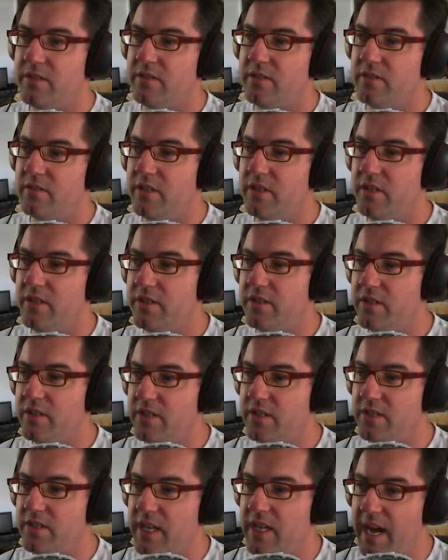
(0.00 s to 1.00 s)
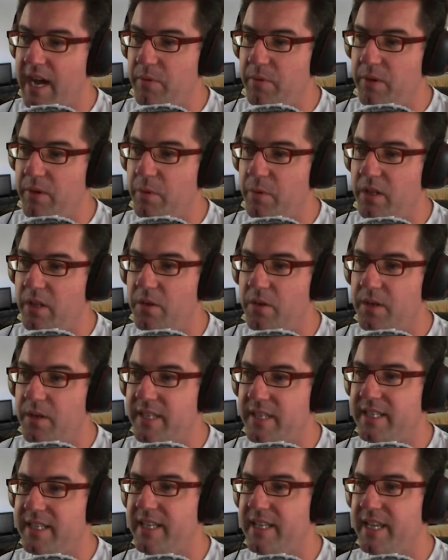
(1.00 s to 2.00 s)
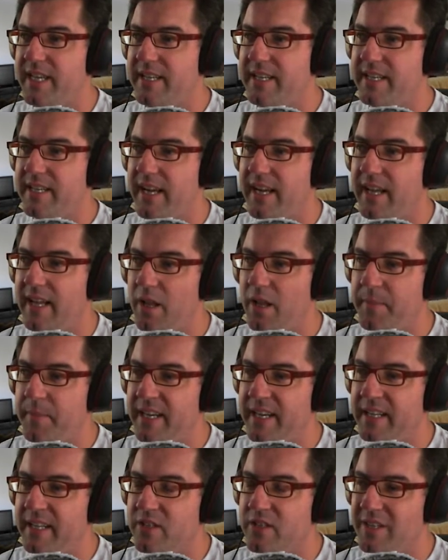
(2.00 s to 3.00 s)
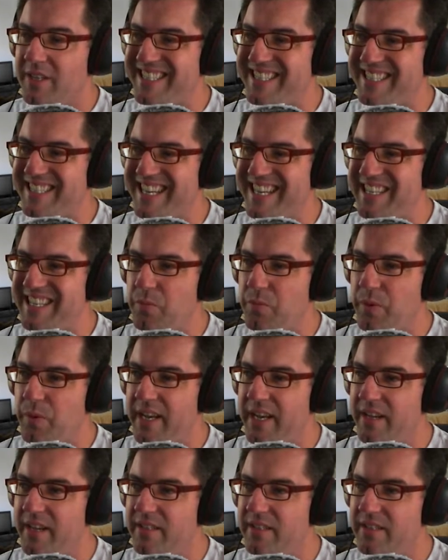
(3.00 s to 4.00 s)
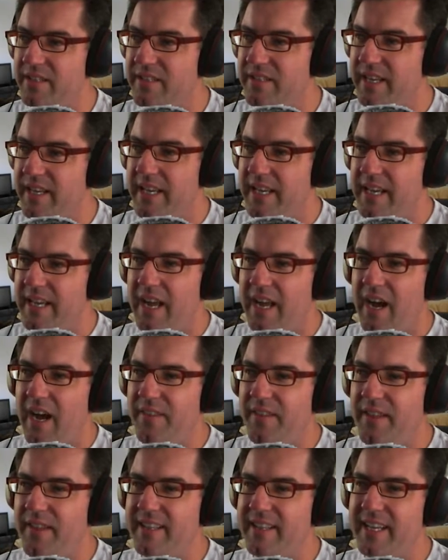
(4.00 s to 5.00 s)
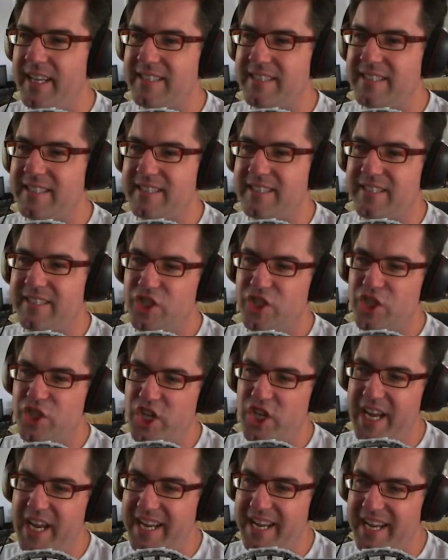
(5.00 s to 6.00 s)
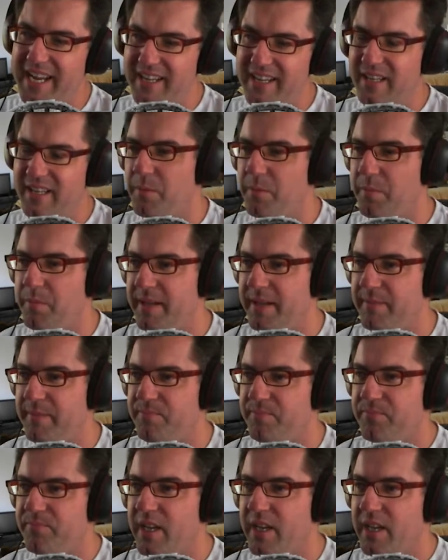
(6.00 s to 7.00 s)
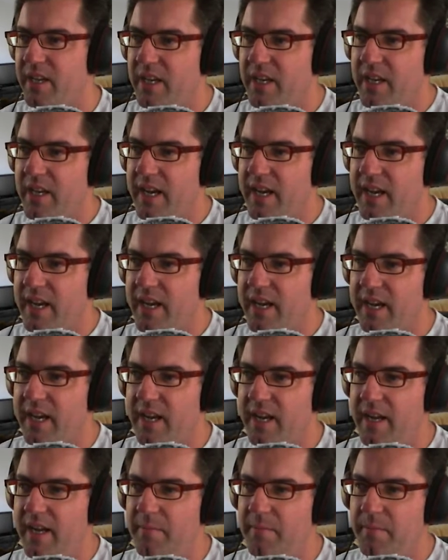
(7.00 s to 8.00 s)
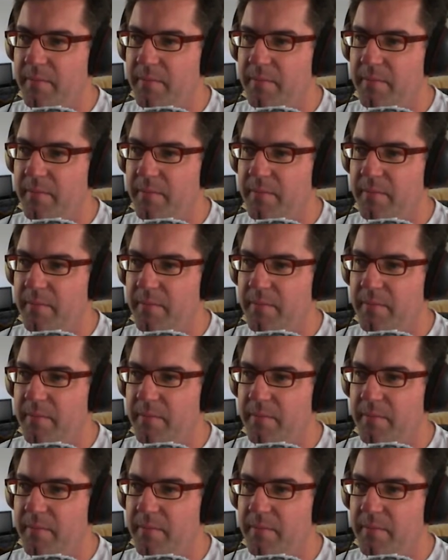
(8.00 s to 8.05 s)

just to start with, we'll look at the detail. I mean, it's got tinted windows. I think that's cheating a little bit. But